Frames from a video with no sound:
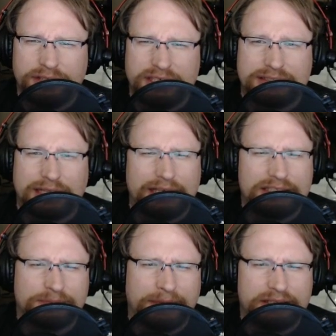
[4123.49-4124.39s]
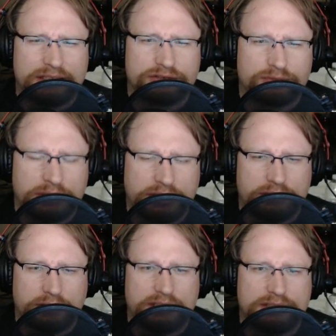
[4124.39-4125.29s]
And I don't think DICE made this
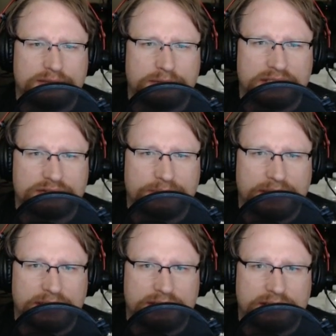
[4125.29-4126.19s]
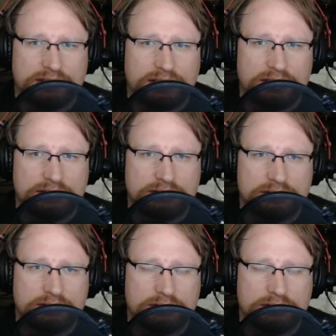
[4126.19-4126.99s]
one either. I think someone else made it, didn't they?